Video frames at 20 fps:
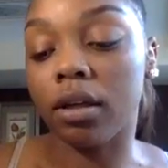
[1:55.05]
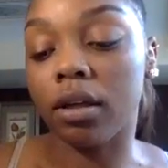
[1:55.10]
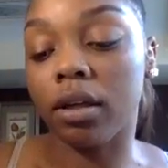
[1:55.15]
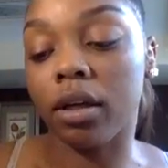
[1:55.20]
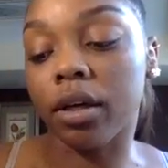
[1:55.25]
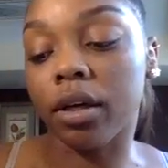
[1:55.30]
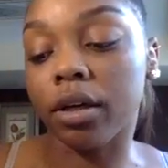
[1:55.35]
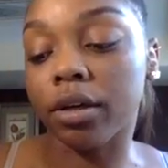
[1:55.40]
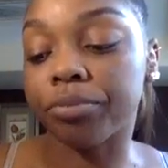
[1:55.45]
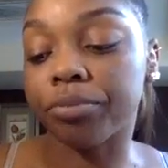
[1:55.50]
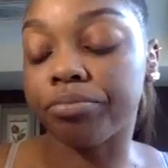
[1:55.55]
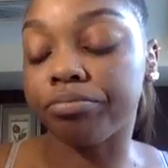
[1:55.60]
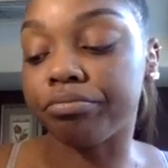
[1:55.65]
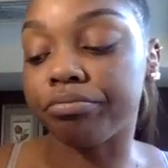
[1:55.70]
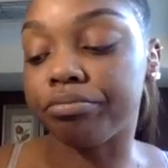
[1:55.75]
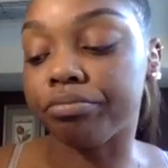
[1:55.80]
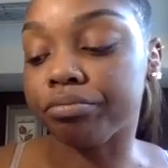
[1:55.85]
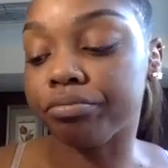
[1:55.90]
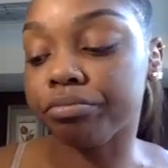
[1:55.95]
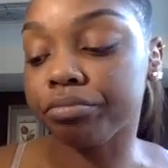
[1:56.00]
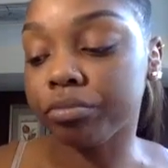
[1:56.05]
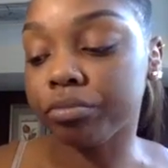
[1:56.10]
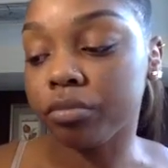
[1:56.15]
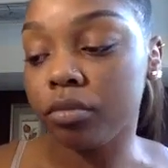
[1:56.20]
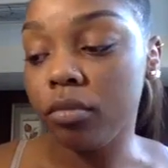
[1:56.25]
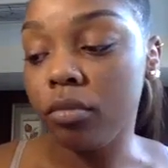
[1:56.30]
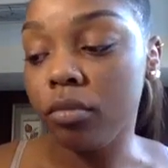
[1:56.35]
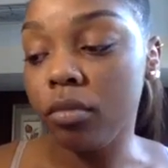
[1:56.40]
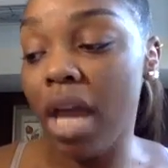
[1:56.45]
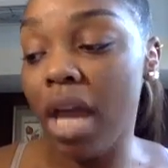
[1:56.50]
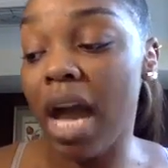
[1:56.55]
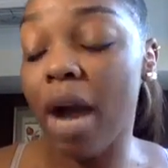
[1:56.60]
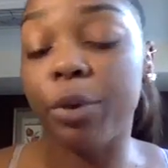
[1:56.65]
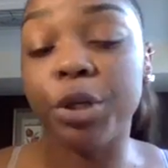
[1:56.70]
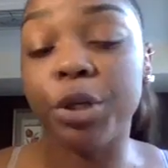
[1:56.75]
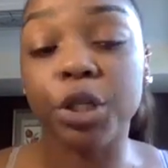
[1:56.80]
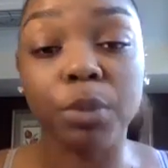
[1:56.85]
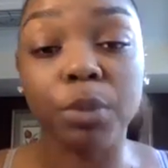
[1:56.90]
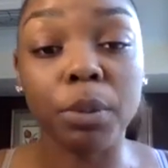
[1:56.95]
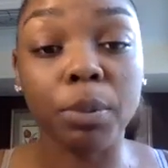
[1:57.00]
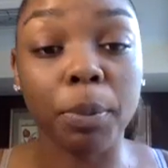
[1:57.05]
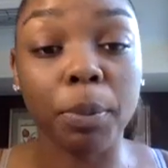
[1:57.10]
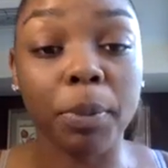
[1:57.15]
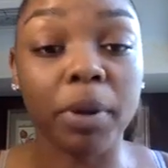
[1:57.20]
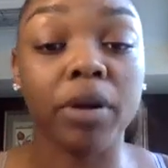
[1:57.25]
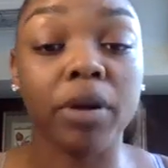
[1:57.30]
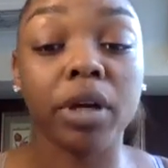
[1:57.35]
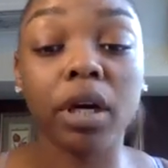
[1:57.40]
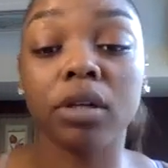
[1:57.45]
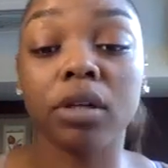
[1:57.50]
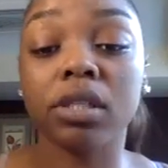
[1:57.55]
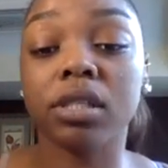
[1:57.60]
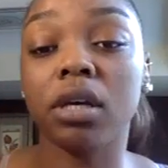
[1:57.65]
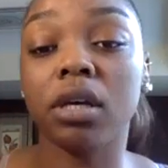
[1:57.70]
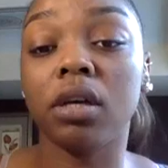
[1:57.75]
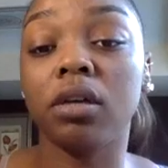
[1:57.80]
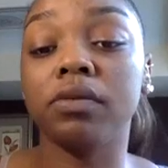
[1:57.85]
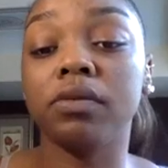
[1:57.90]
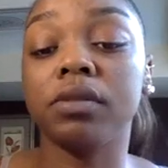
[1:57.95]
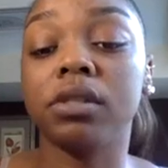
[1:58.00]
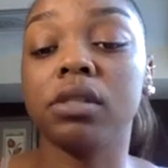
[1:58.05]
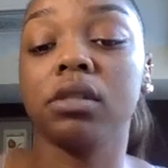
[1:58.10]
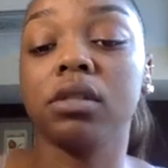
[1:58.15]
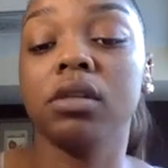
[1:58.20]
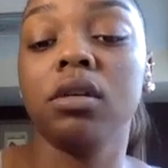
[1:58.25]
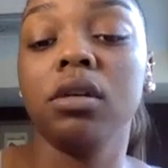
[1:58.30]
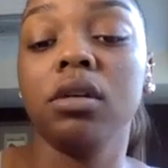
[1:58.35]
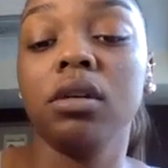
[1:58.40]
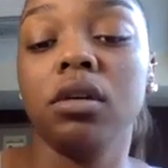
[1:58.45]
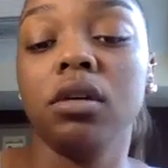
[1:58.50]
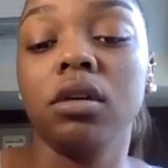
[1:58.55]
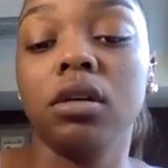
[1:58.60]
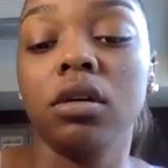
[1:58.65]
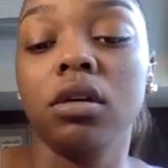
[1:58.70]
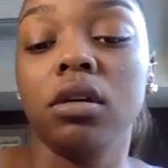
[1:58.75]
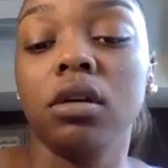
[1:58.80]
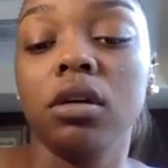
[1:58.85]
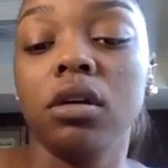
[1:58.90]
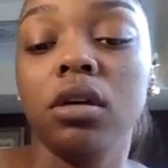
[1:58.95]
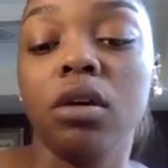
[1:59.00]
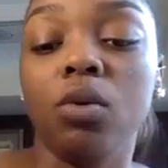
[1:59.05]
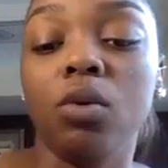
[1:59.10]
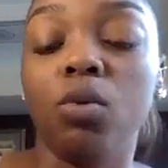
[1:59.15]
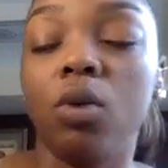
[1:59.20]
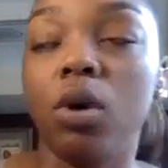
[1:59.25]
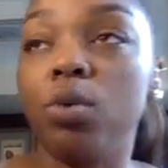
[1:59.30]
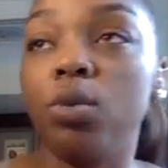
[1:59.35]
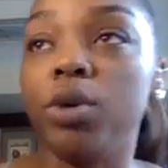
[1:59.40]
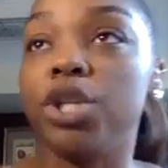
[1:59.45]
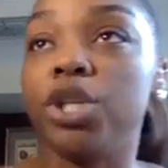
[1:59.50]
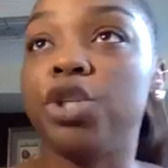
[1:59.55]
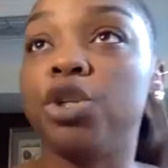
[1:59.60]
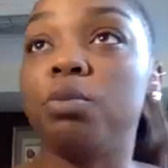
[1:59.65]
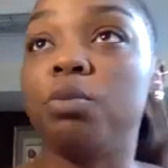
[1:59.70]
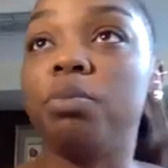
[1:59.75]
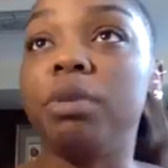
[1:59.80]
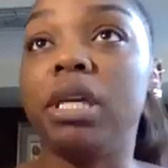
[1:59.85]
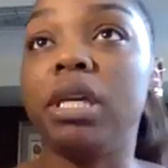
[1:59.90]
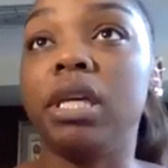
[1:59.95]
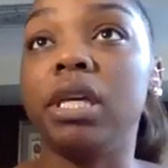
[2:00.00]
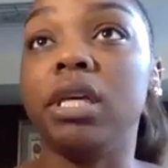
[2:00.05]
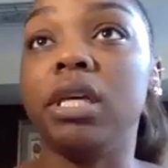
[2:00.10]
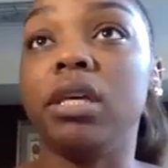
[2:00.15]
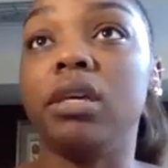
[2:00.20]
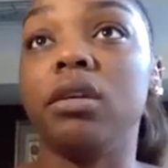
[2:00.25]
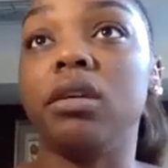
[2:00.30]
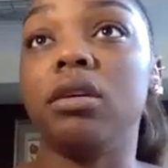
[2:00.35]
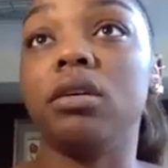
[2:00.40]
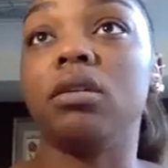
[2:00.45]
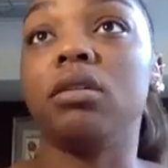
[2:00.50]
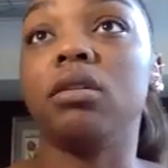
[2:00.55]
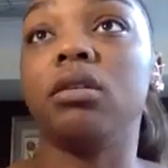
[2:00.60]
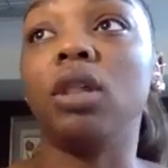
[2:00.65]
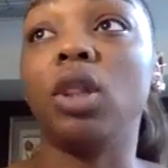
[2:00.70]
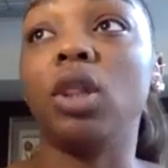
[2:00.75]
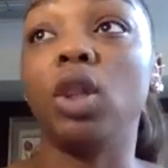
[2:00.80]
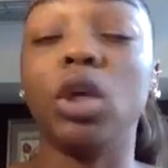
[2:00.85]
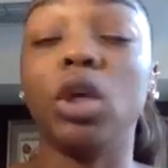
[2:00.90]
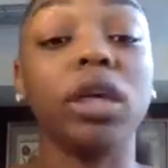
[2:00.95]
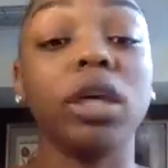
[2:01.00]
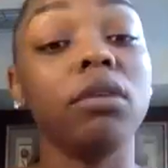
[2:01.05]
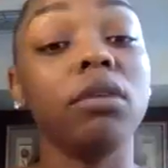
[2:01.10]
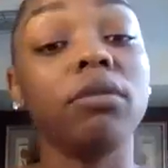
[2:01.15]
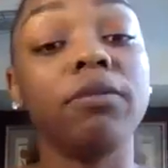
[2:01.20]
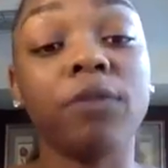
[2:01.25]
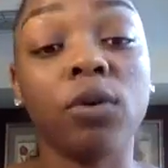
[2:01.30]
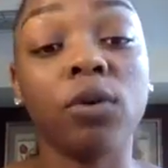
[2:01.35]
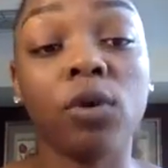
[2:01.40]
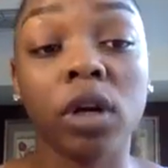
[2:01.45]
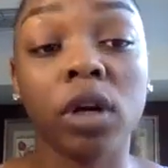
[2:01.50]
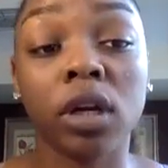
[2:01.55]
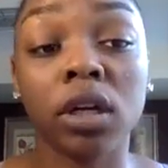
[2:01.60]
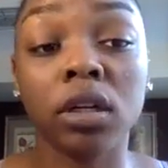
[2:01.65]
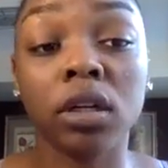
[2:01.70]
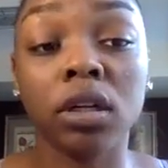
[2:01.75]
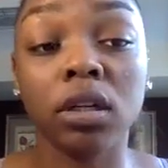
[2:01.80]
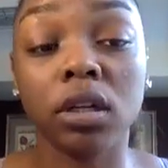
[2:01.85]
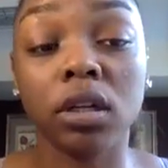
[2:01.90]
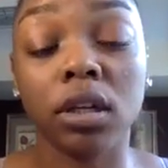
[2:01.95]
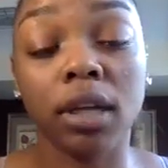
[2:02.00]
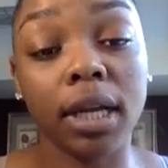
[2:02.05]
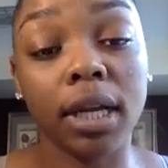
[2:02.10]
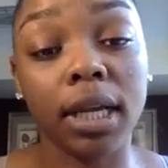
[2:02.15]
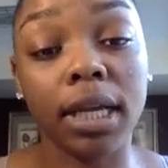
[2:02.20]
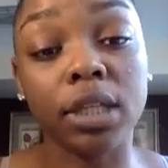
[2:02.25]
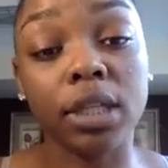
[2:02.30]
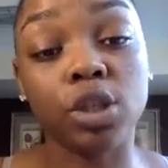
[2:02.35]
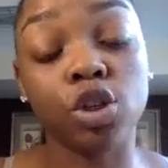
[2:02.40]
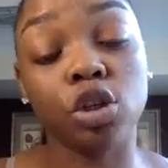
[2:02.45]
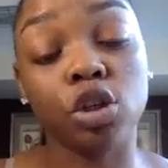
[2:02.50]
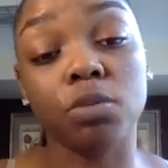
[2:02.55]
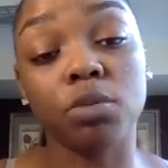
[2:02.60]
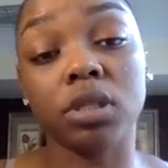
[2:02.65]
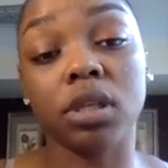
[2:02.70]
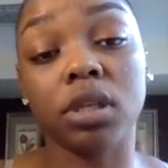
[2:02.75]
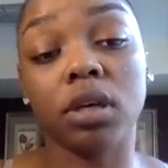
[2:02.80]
Um how we should be preparing ourselves, what we should be looking for in terms